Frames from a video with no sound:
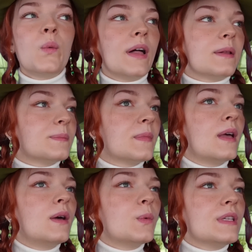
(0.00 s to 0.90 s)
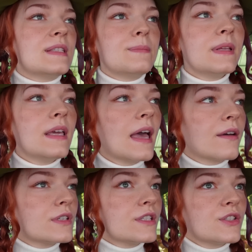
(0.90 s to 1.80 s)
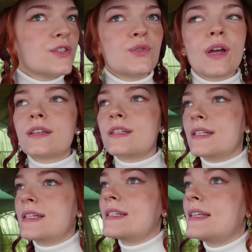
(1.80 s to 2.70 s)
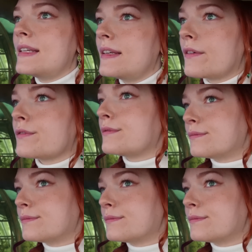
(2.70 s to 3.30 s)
Well, we simply haven't distracted it enough.